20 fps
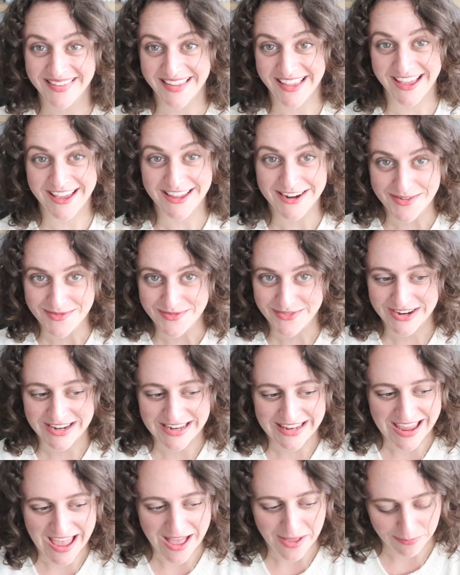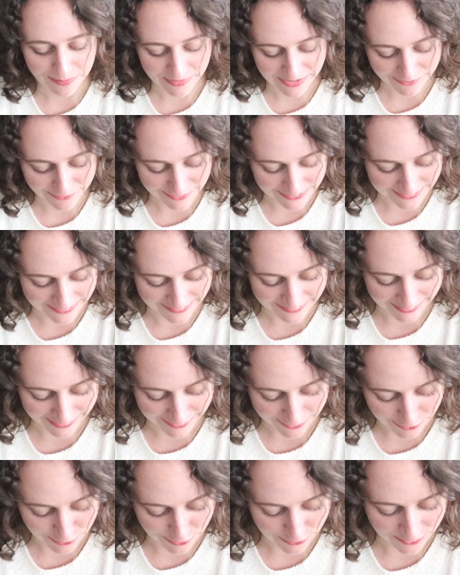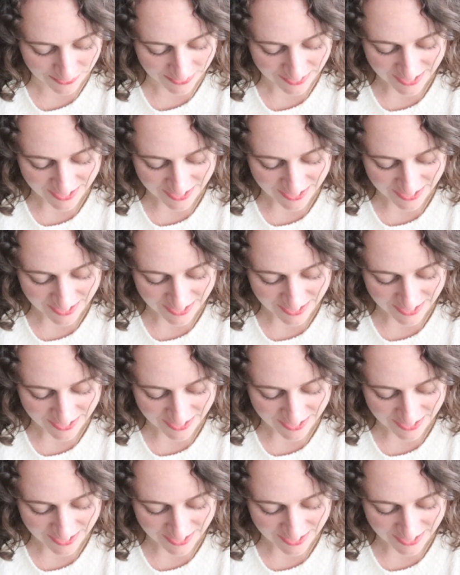and I'm really happy with this little